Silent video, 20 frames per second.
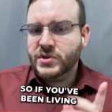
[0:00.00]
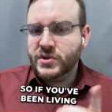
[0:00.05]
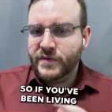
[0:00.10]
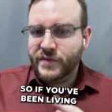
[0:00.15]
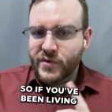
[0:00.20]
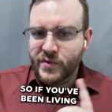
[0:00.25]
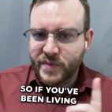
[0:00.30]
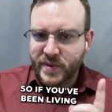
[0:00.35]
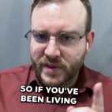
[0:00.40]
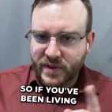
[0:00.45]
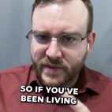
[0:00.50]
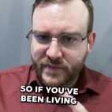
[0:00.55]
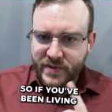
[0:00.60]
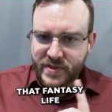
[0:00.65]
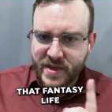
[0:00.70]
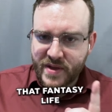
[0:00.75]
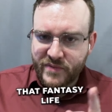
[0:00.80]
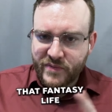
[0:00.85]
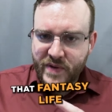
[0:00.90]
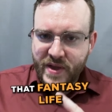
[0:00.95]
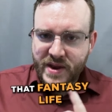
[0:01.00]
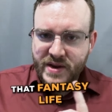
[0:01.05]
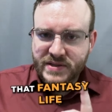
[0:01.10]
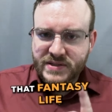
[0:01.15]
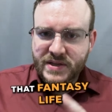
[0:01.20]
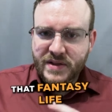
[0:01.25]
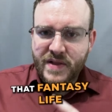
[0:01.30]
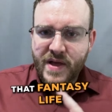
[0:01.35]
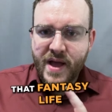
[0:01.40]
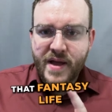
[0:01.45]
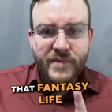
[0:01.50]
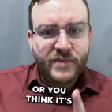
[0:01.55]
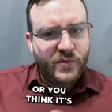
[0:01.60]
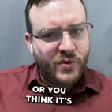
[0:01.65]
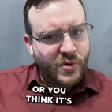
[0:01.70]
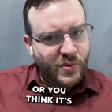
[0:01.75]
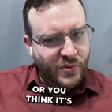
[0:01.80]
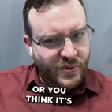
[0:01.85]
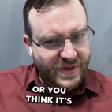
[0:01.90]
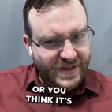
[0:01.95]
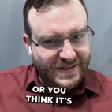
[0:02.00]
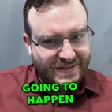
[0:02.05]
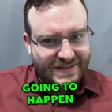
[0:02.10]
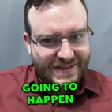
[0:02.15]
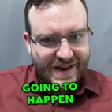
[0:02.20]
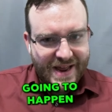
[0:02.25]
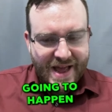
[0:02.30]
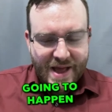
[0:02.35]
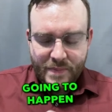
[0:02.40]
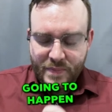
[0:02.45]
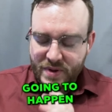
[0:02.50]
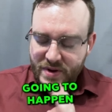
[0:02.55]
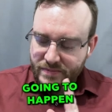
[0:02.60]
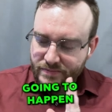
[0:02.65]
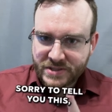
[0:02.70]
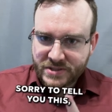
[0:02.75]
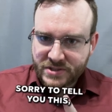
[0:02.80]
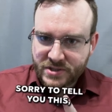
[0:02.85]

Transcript: if you've been living that fantasy life or you think it's going to happen,